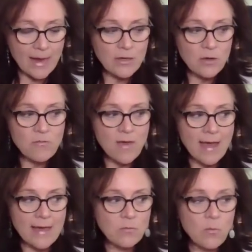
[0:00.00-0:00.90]
I know
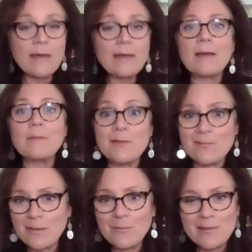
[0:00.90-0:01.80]
that one
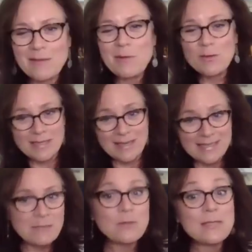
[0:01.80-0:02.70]

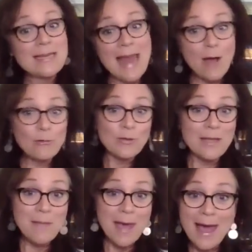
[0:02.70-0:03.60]
it's amusing now
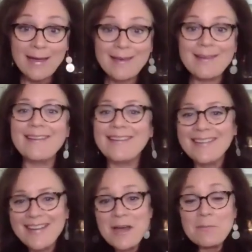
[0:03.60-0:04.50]
looking back,
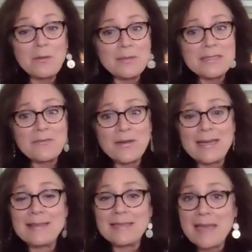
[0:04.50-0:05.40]
but it wasn't
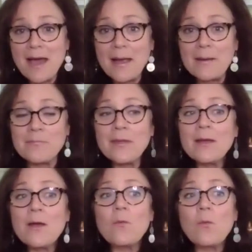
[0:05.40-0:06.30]
funny at the time.
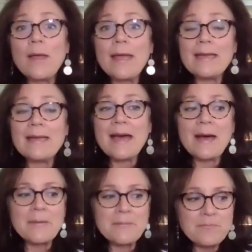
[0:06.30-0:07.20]
When
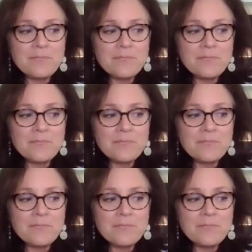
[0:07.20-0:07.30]
I